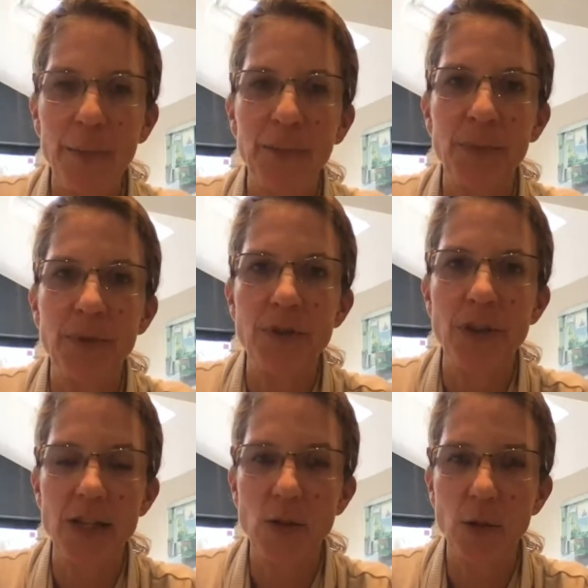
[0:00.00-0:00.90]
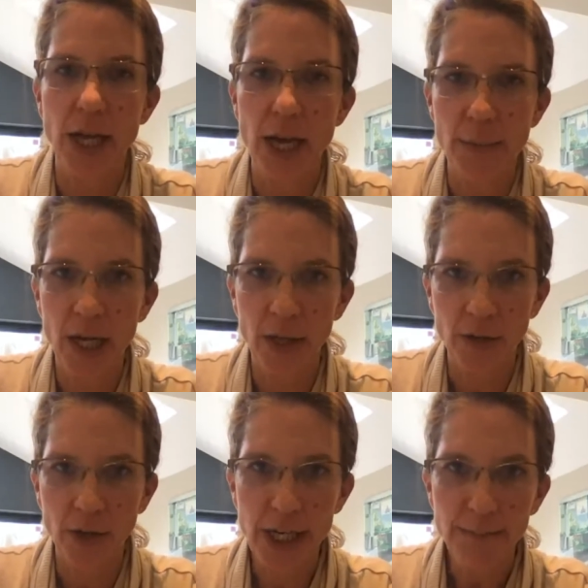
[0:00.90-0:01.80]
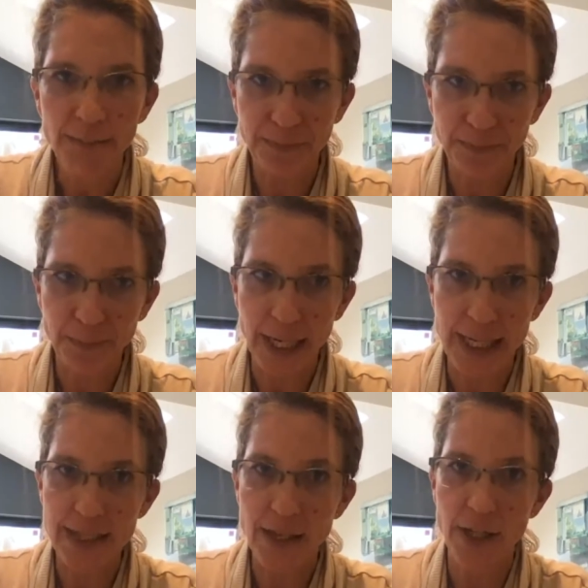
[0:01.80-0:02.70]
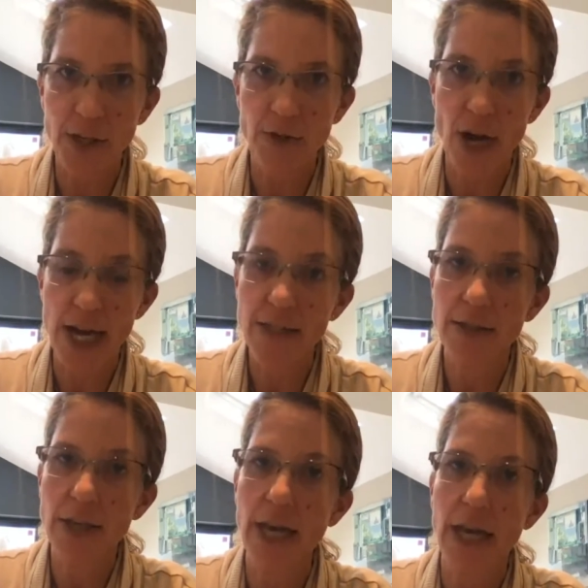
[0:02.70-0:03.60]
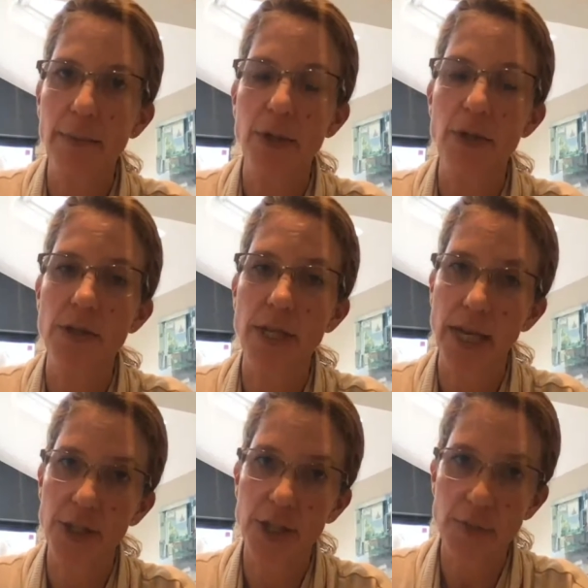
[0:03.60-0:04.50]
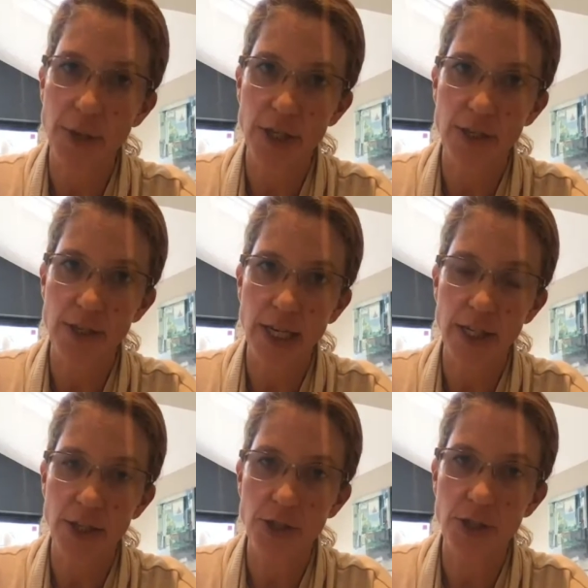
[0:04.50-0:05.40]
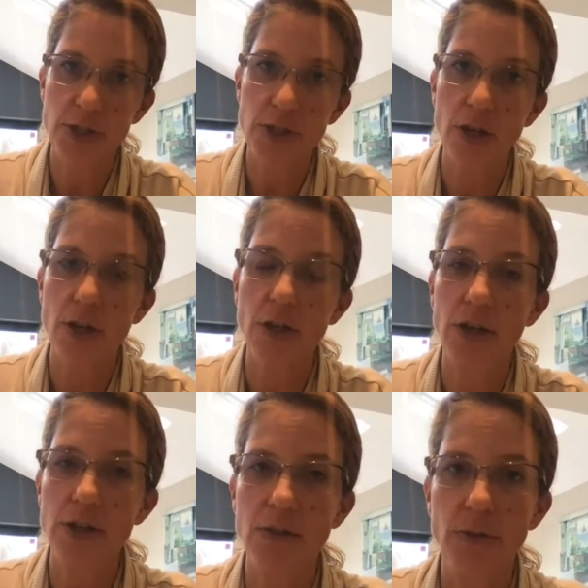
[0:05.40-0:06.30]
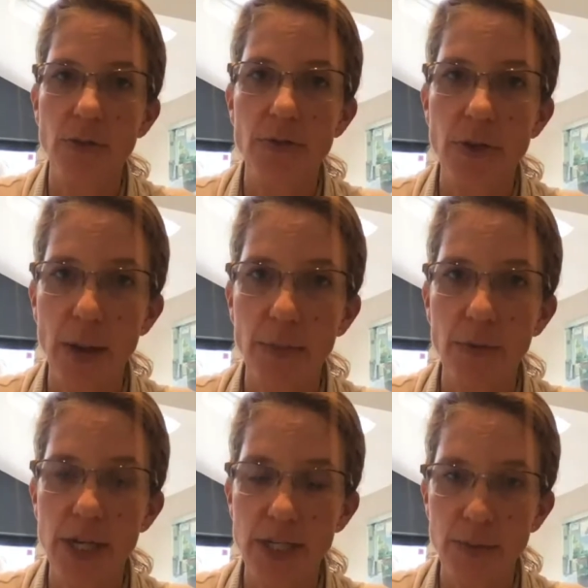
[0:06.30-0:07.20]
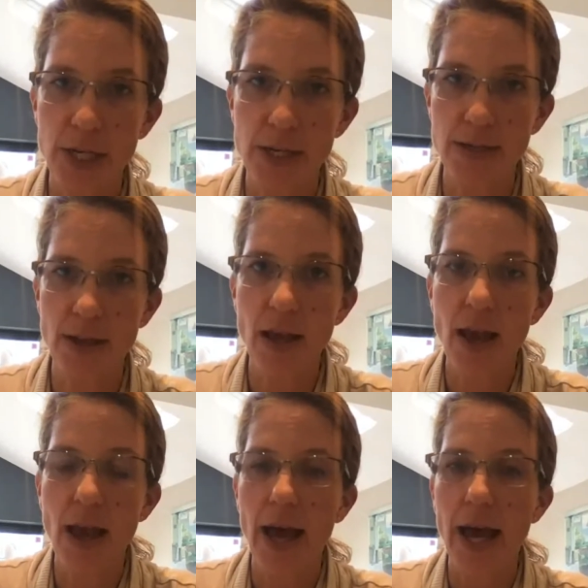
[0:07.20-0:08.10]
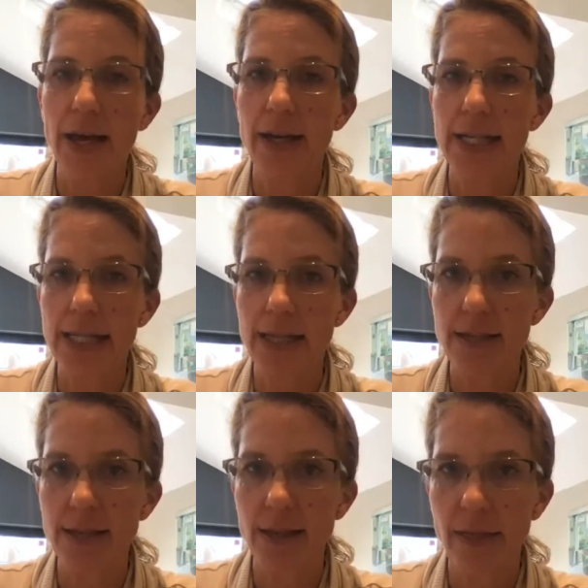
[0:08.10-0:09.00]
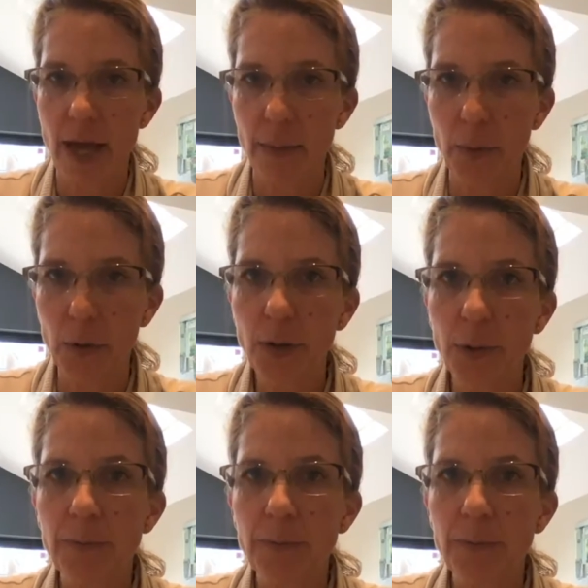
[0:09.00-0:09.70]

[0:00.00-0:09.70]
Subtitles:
So that's called I'm Hungry by Tanya Wright, who's an allergy specialist dietitian. So lots of fab recipes and ideas in that book.